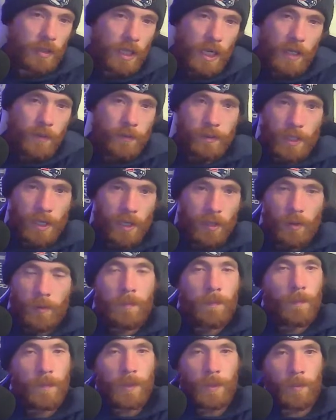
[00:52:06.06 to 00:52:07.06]
not even tell
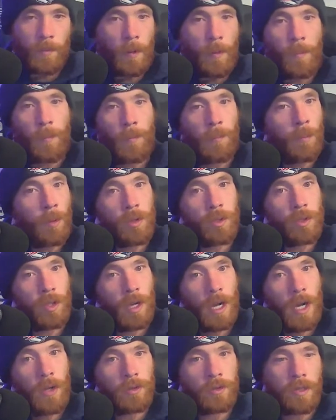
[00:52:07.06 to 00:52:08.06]
them. Then I'll burn your
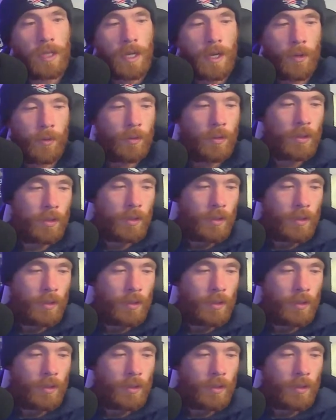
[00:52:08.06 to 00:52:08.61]
house down.